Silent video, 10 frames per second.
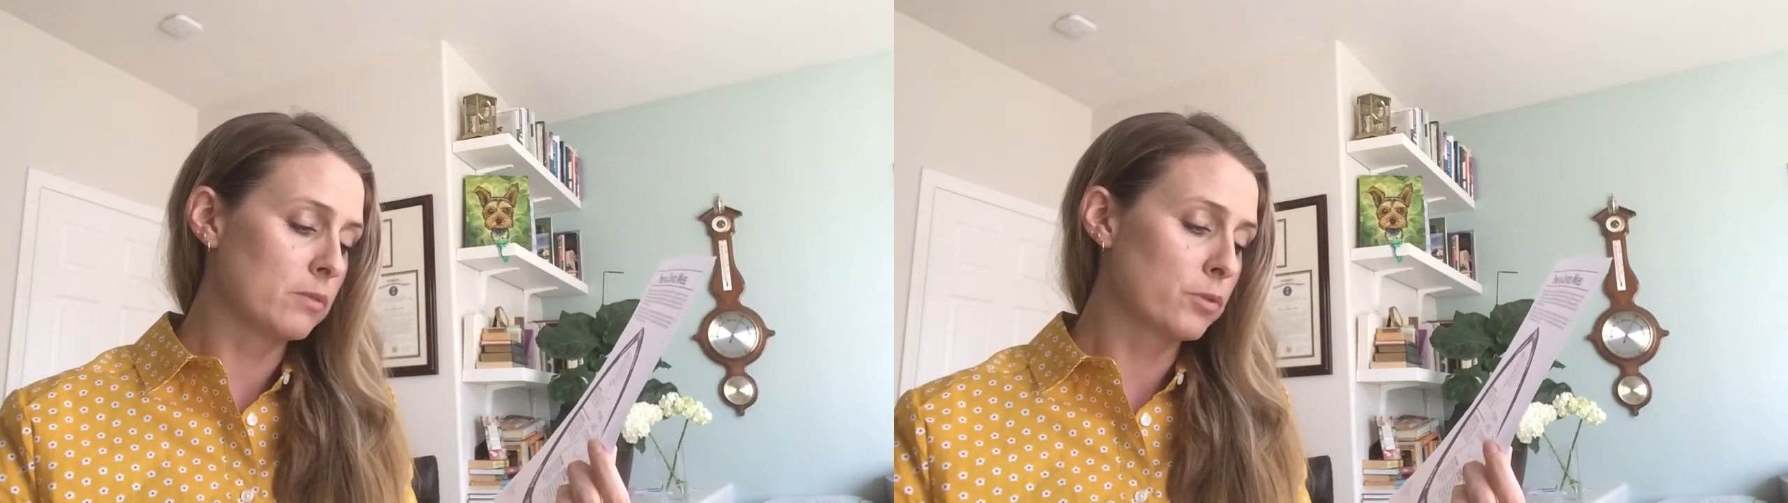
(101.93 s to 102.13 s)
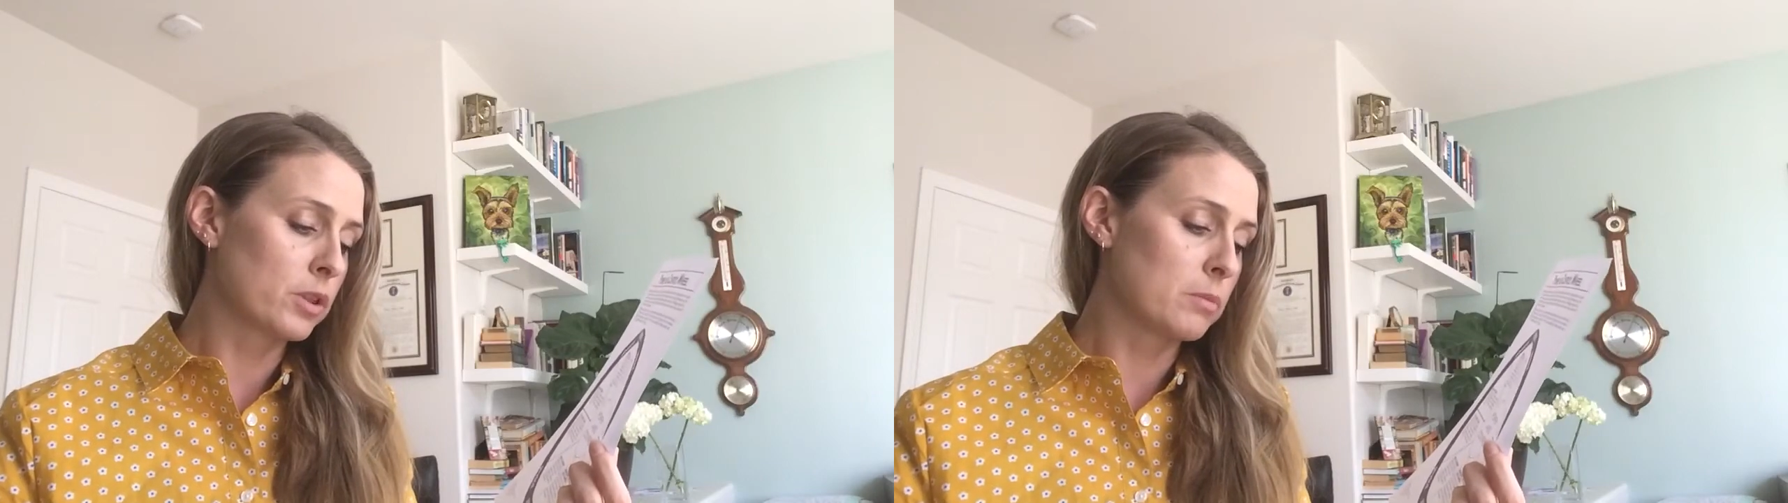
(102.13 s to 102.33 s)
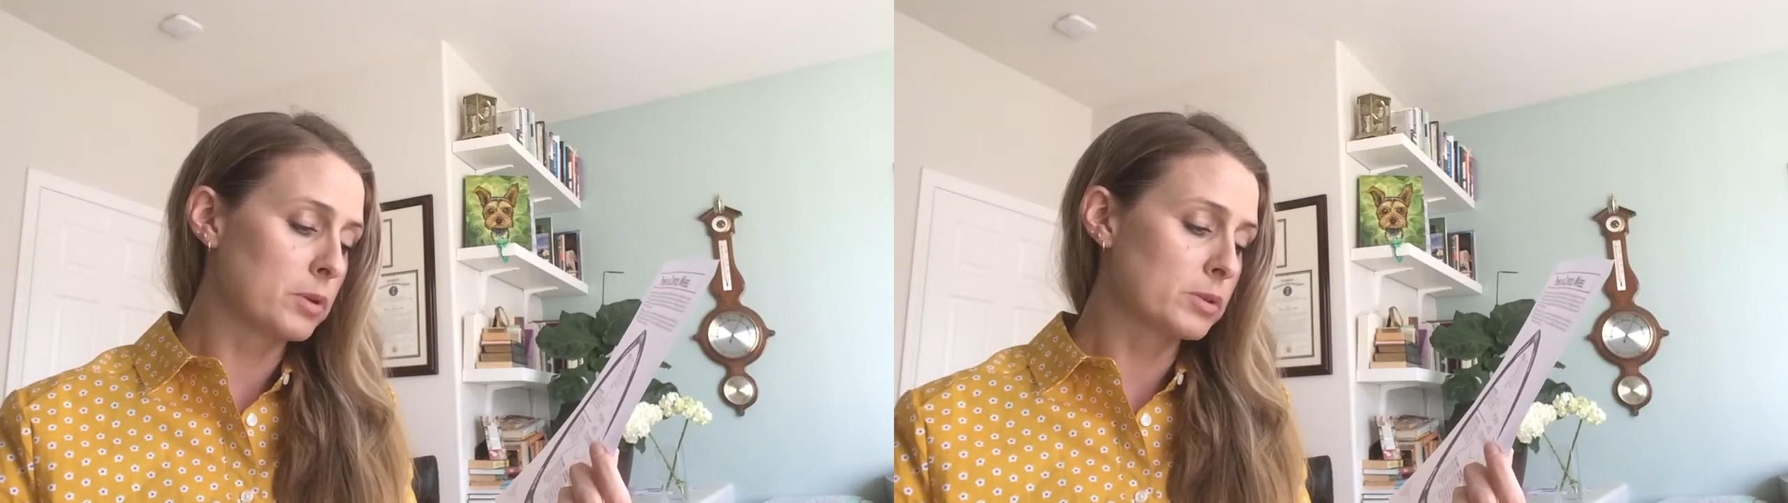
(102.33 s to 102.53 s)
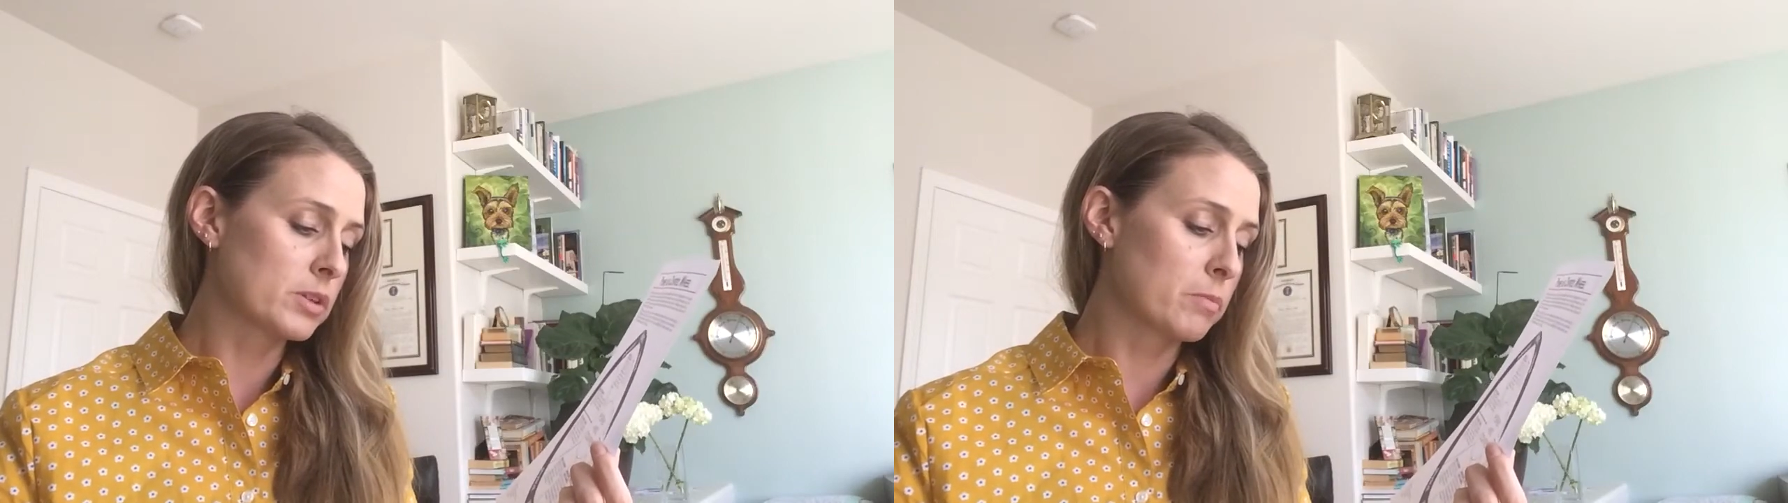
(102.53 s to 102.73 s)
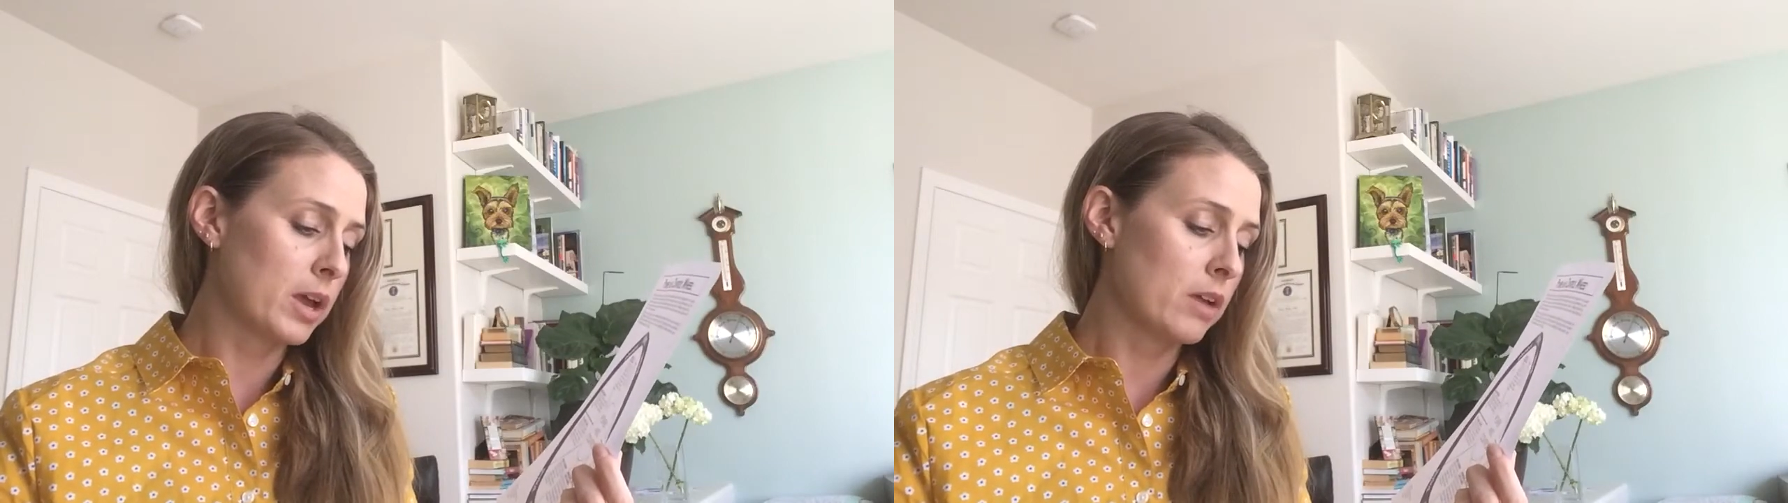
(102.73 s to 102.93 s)
for the
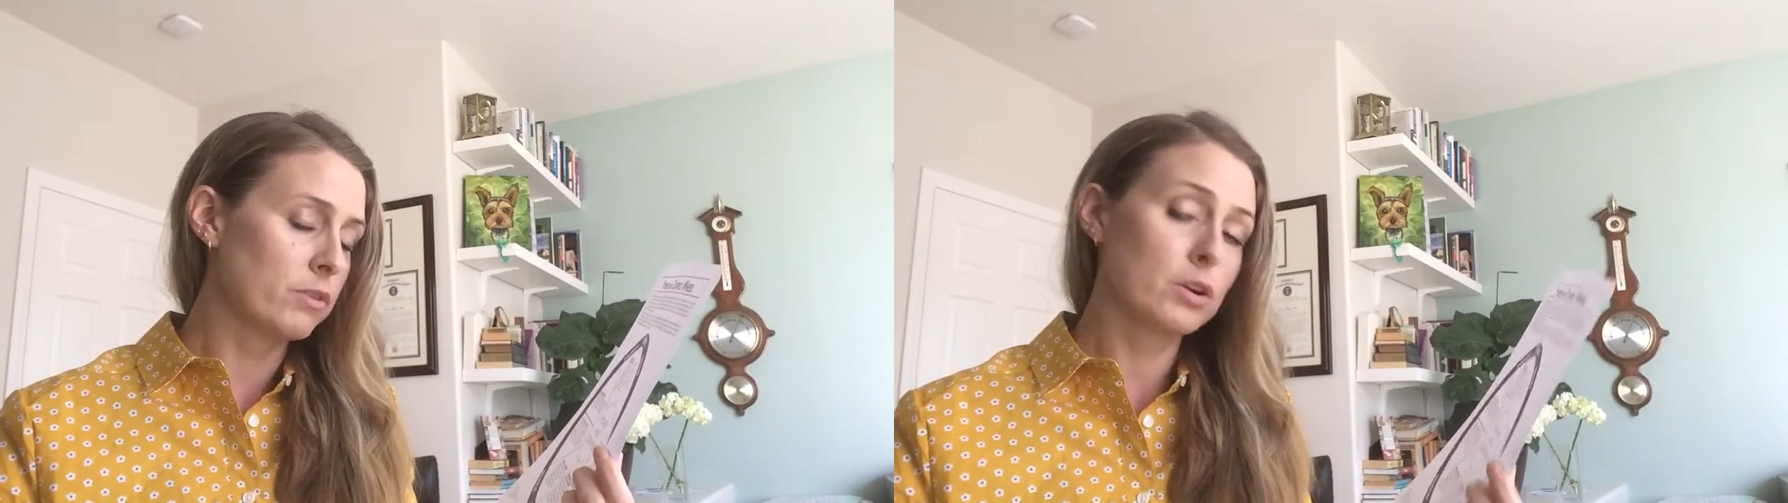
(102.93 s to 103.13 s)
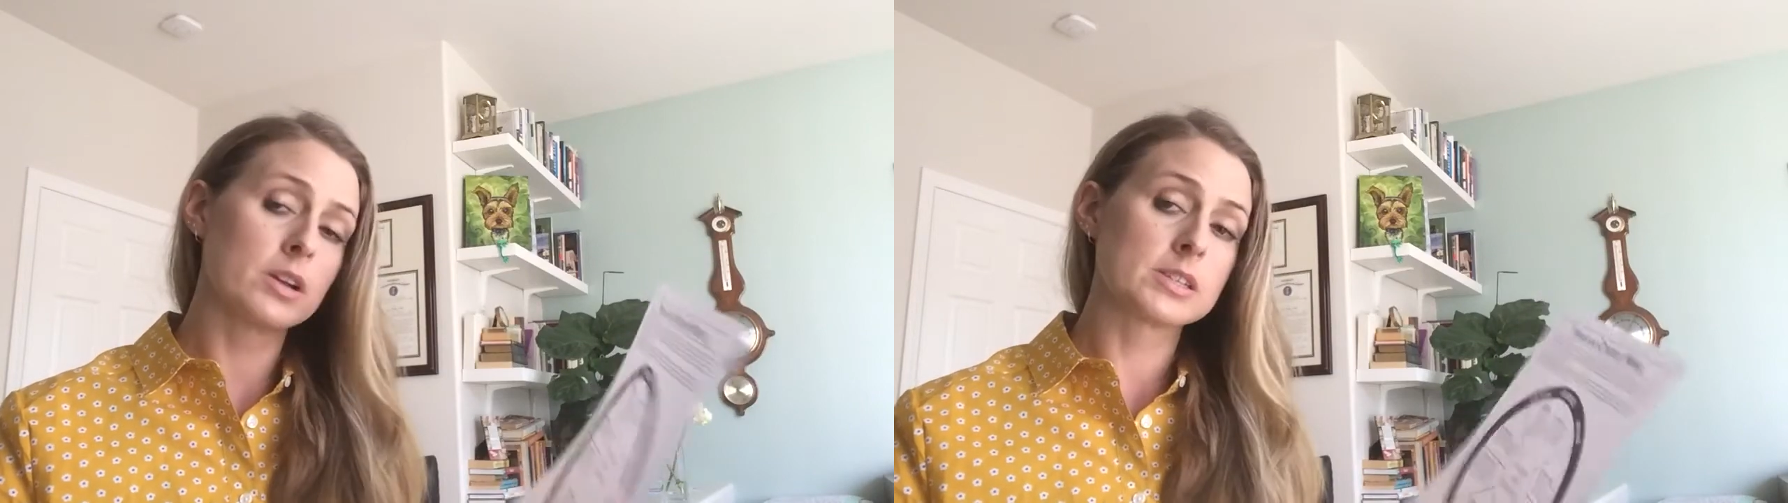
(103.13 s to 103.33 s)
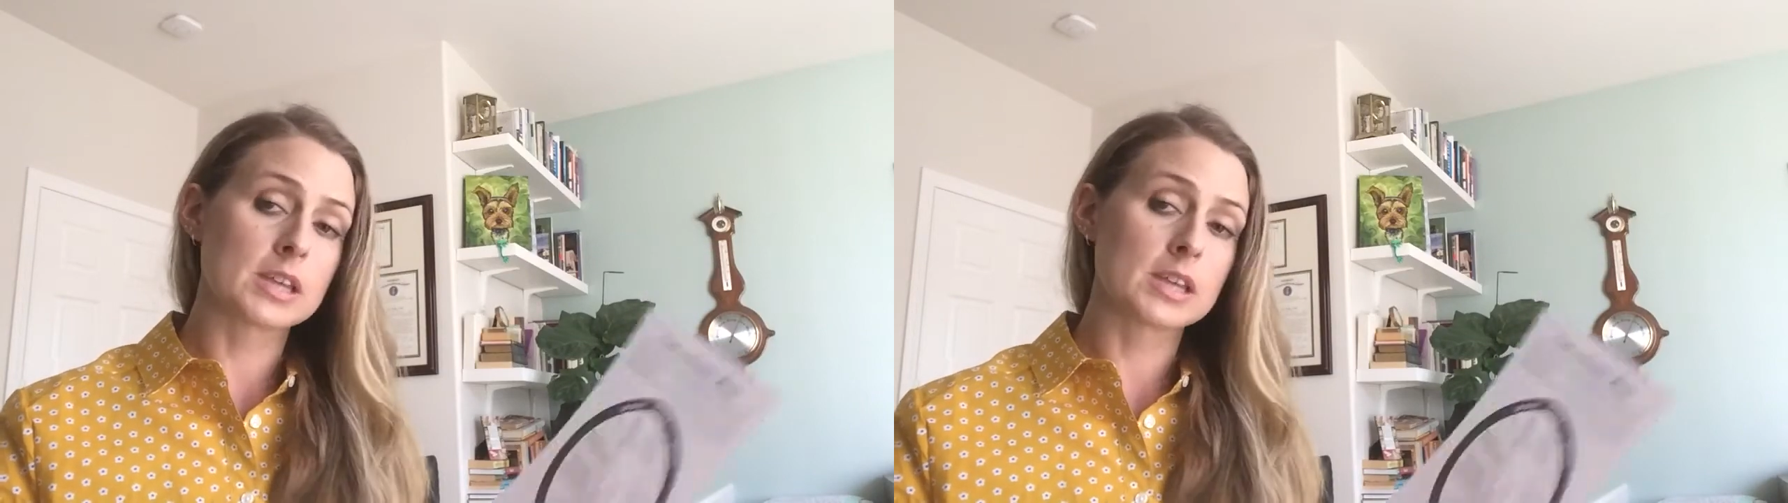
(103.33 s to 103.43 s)
abusive behavior and